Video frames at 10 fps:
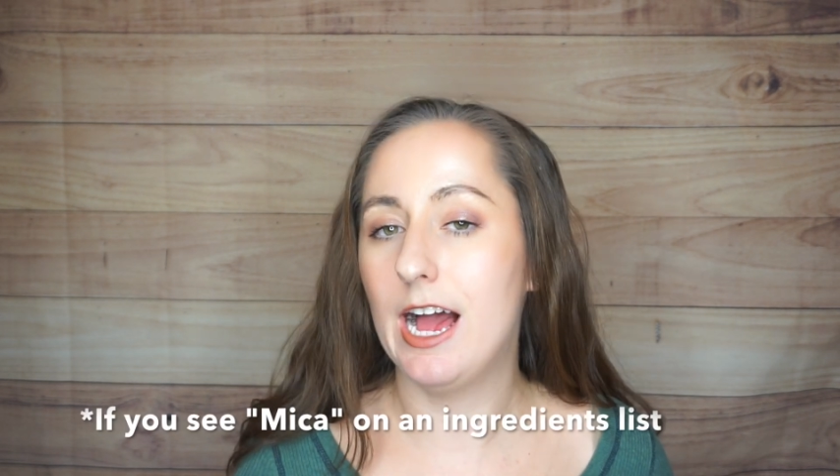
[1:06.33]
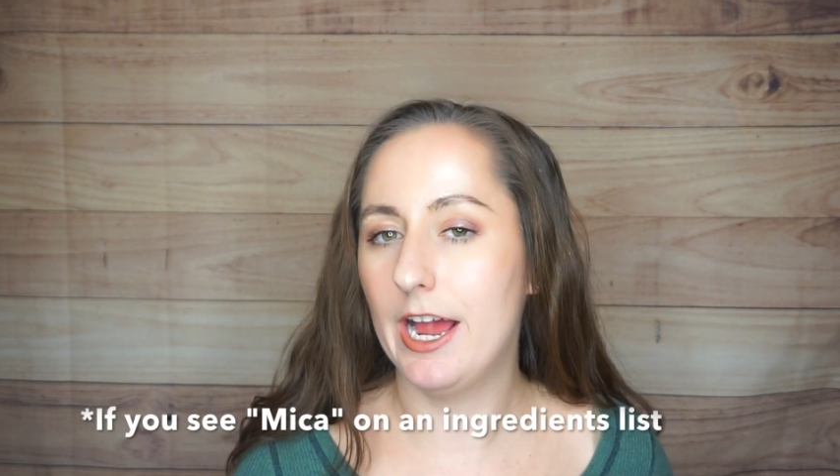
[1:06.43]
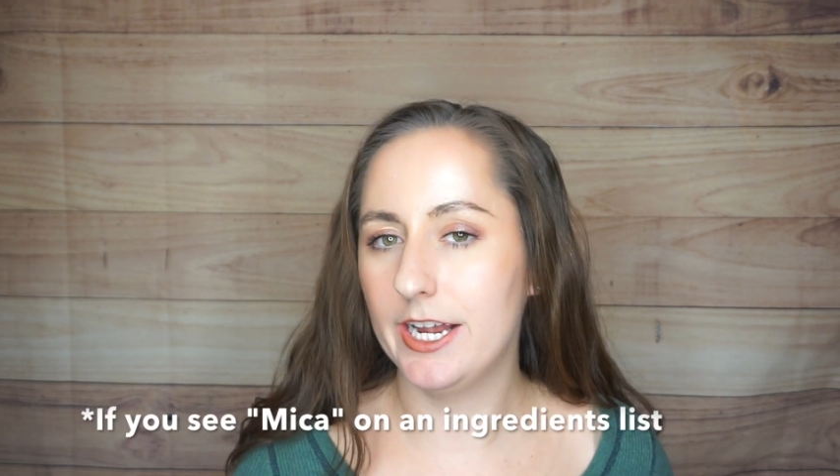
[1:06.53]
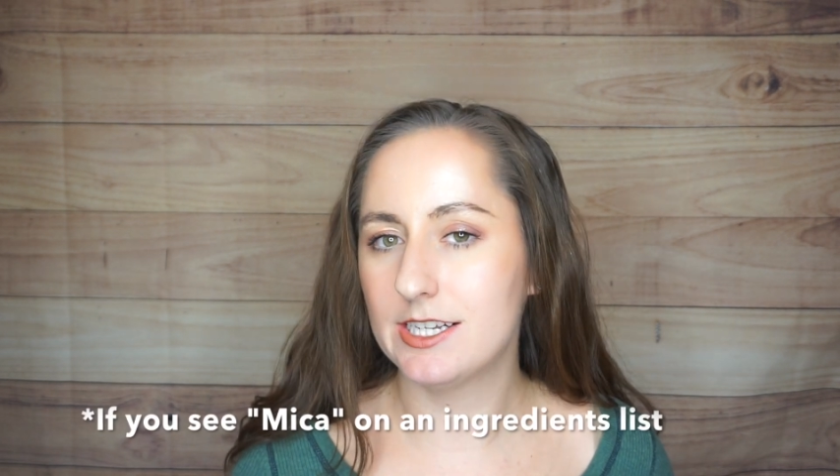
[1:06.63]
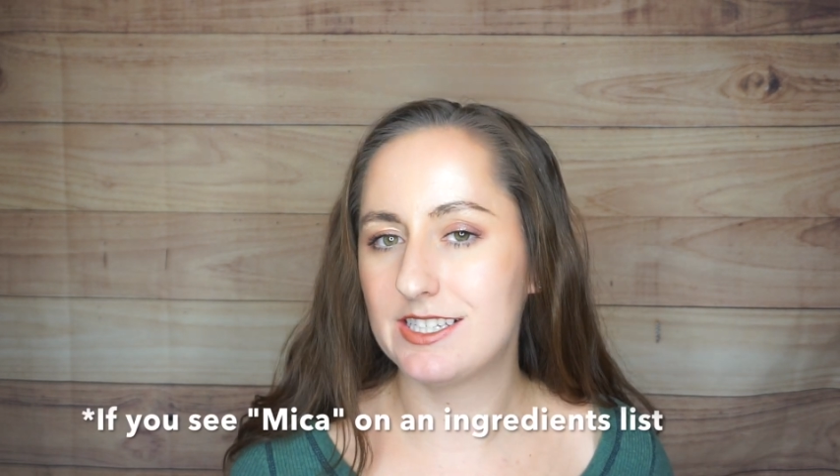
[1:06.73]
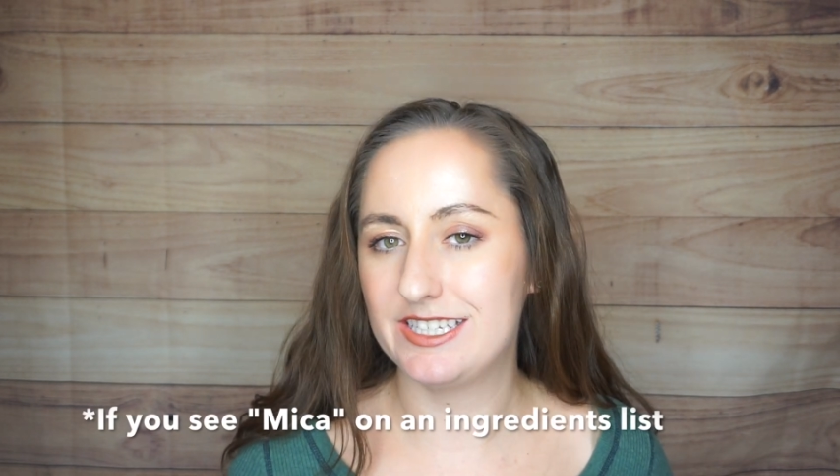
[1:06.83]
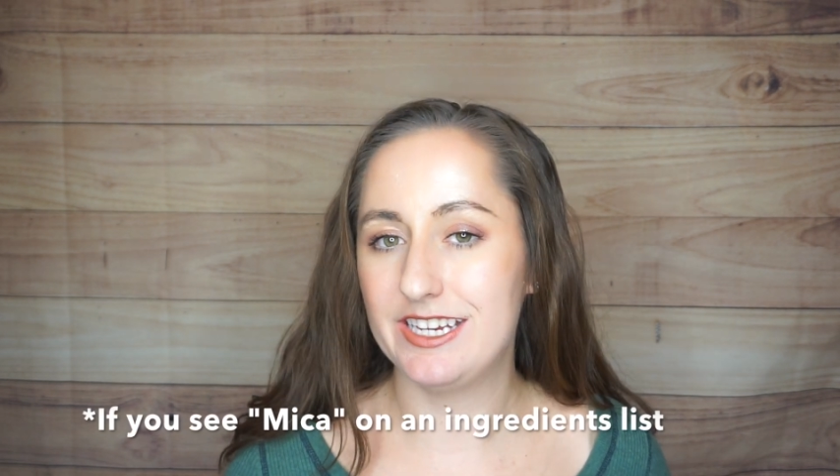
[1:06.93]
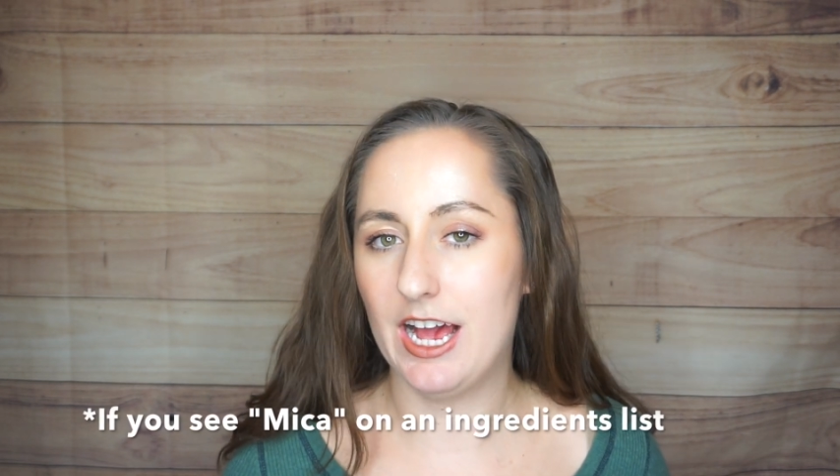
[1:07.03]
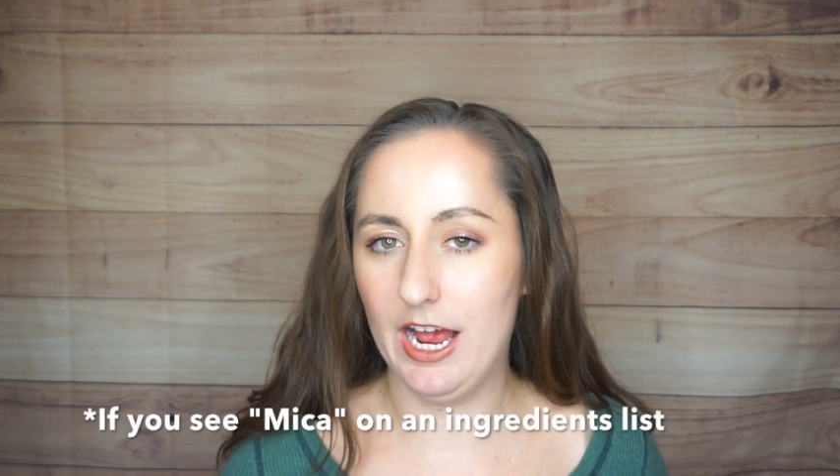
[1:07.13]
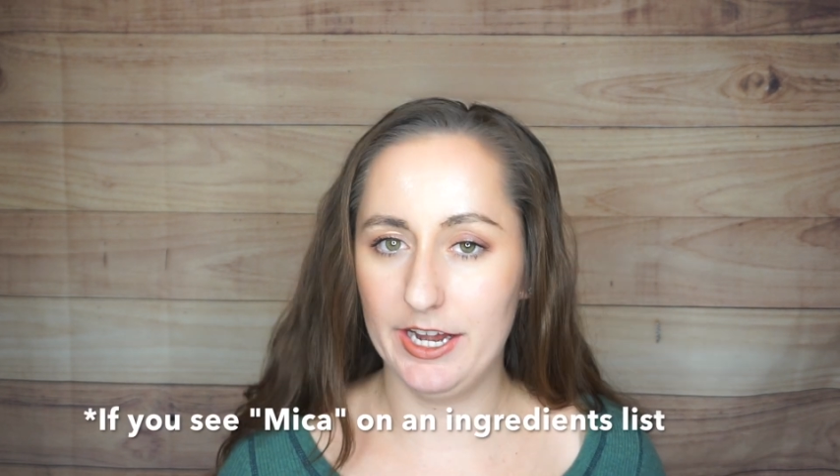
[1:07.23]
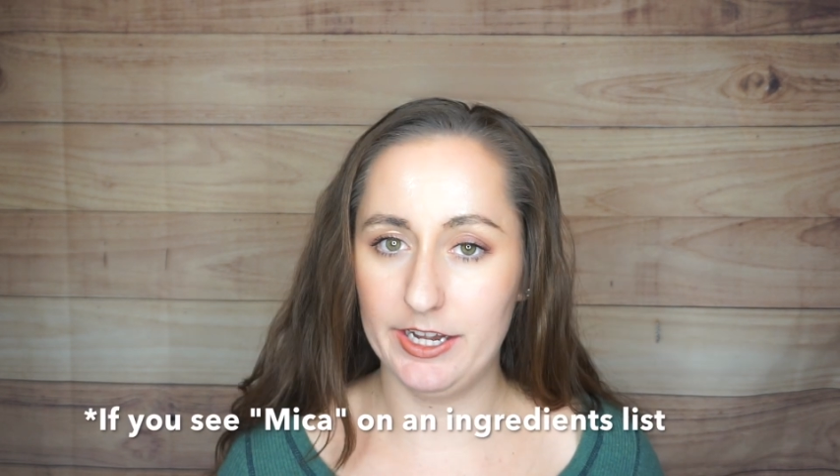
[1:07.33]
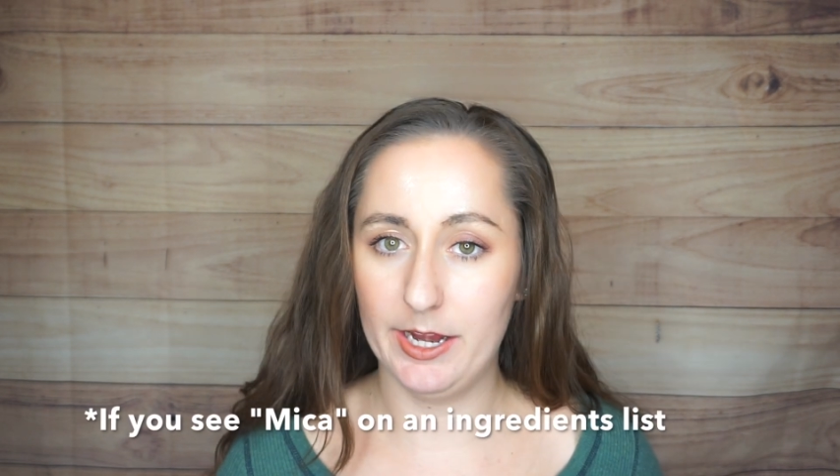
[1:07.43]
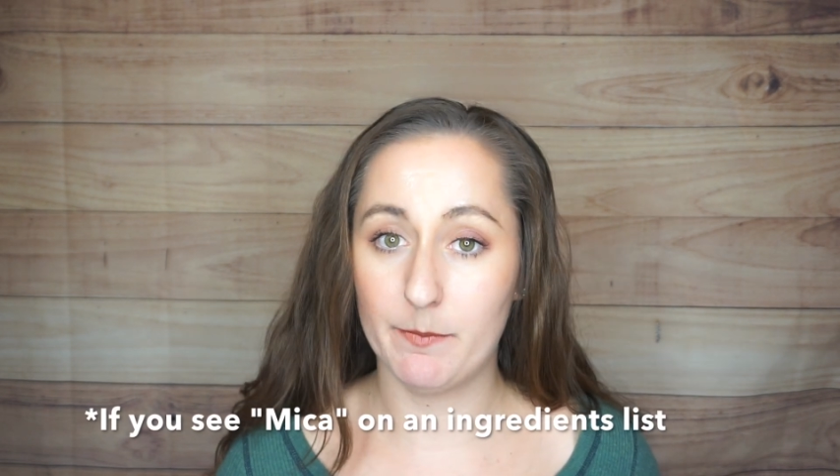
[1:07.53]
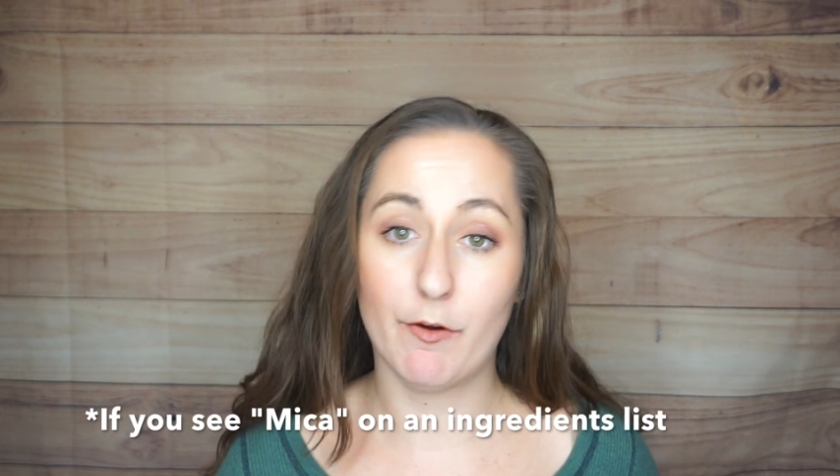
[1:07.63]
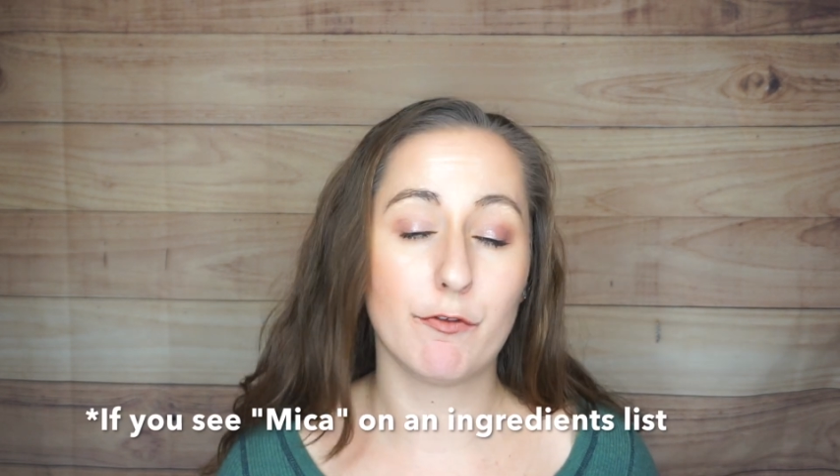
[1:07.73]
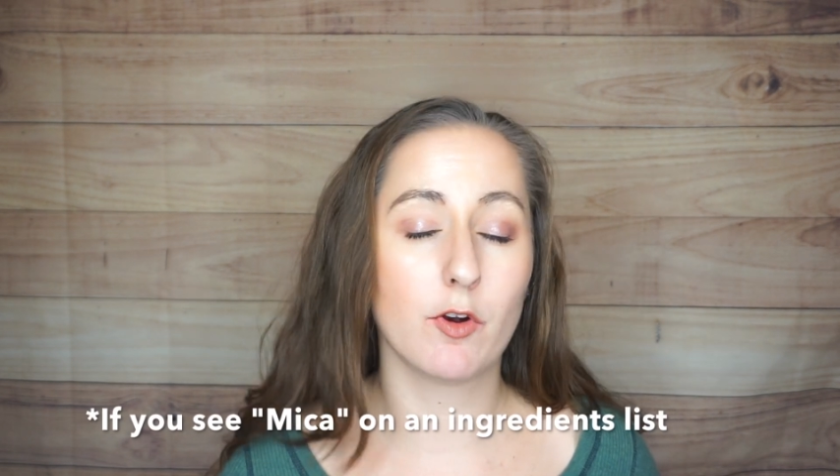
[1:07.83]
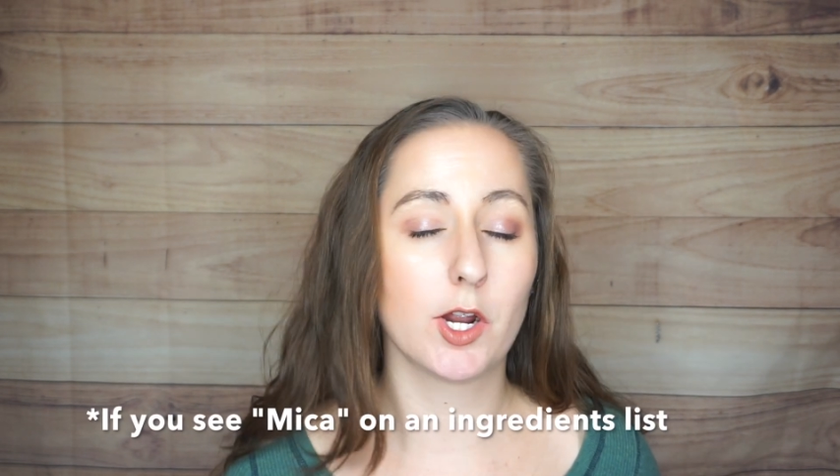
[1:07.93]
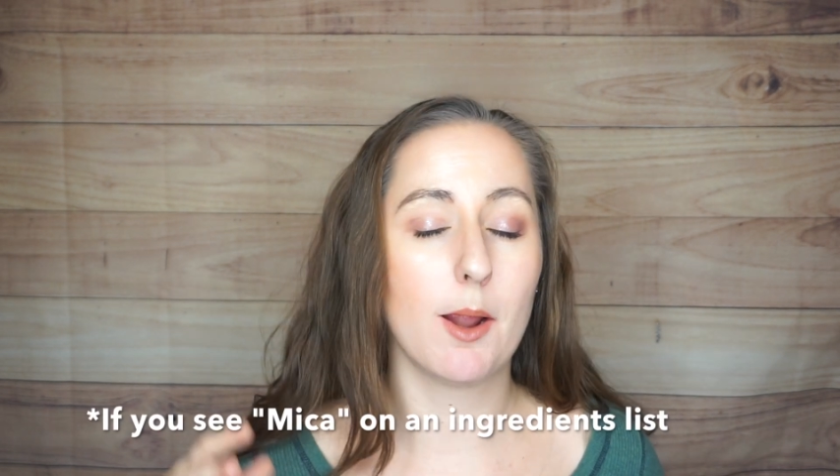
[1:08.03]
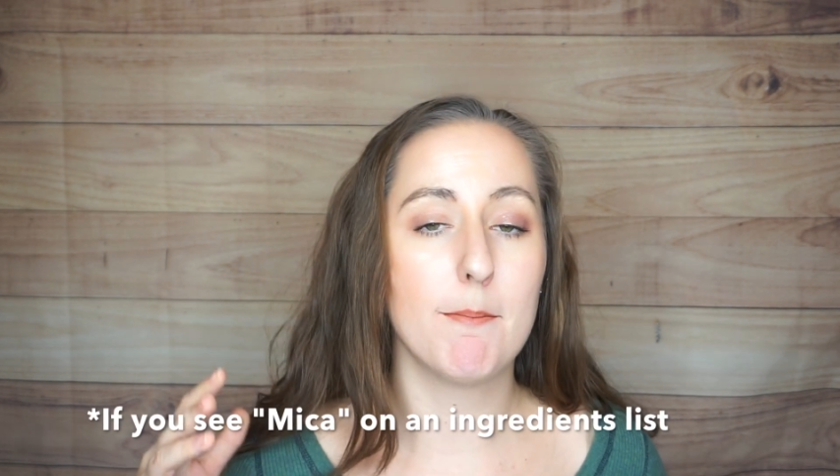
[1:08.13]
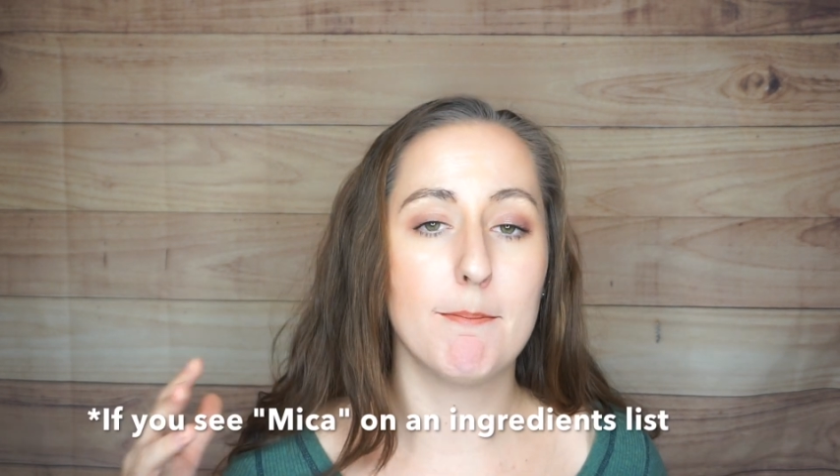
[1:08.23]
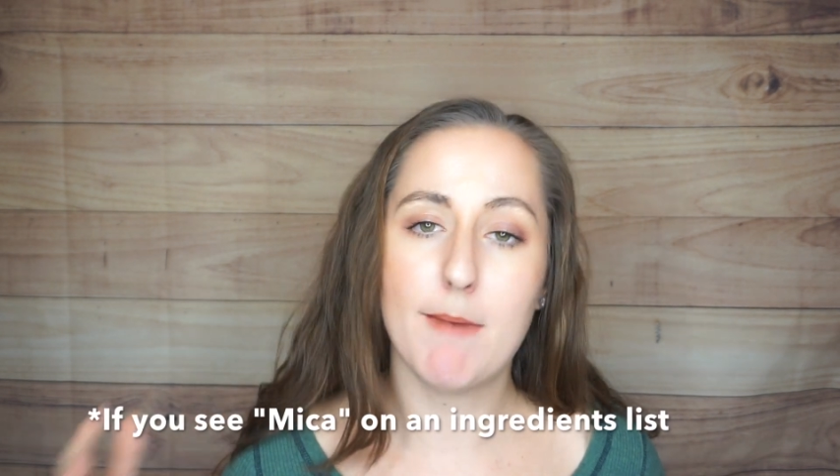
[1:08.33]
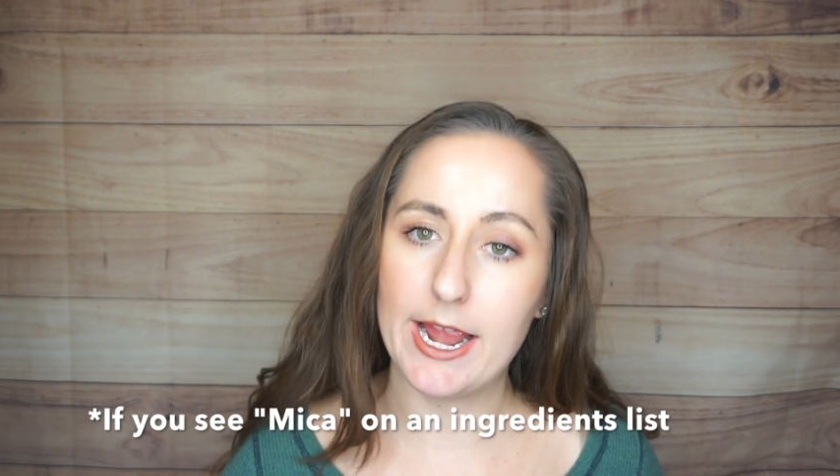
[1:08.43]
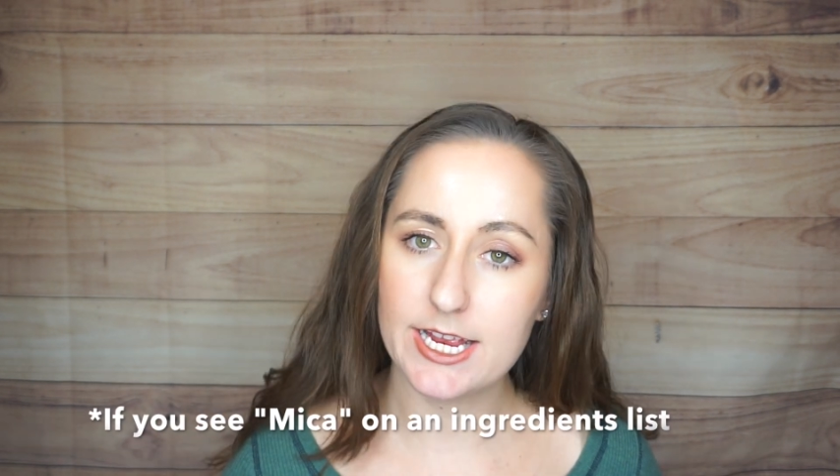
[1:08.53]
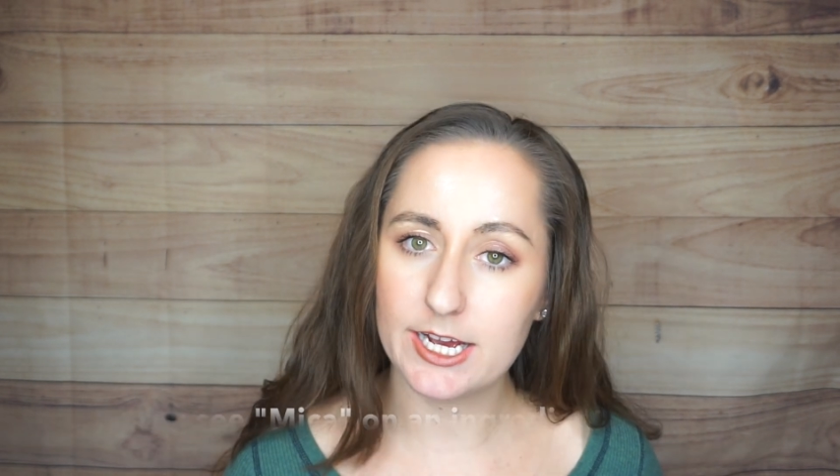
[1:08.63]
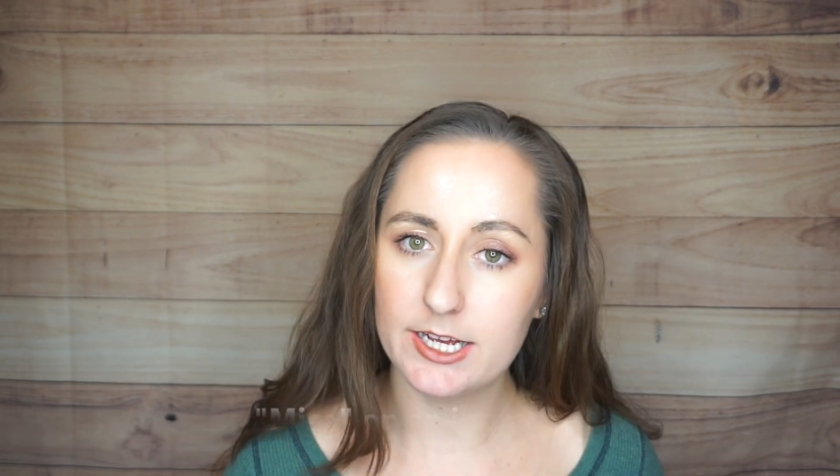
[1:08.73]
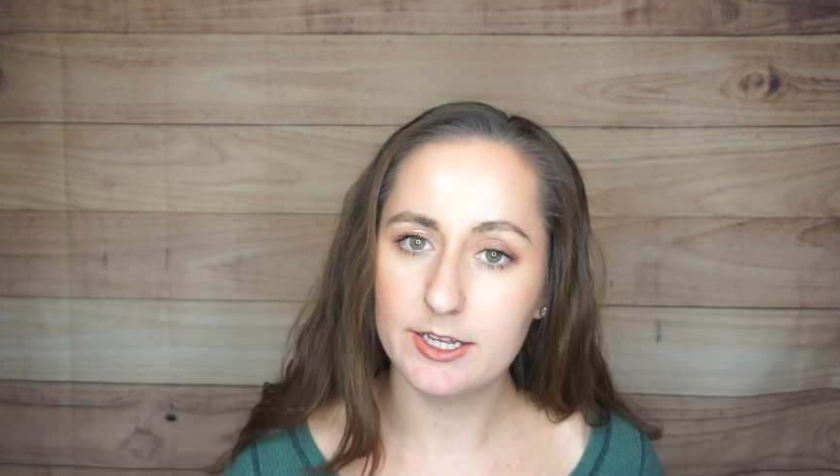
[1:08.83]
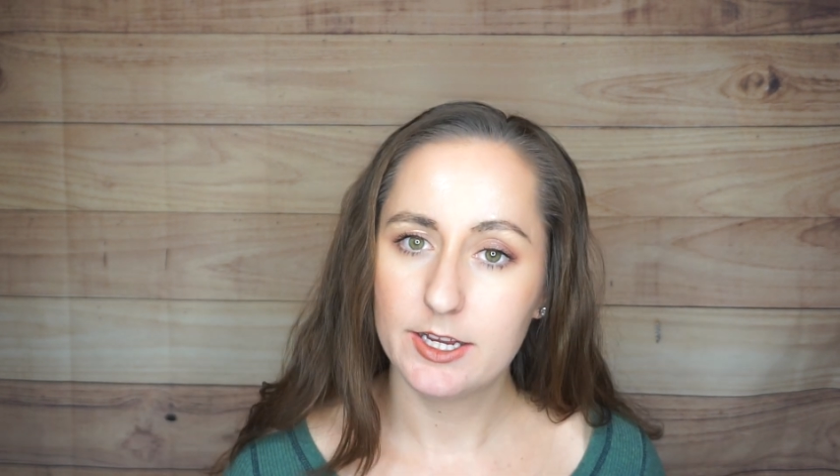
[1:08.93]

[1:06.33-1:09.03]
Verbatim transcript: I N C I name for mica,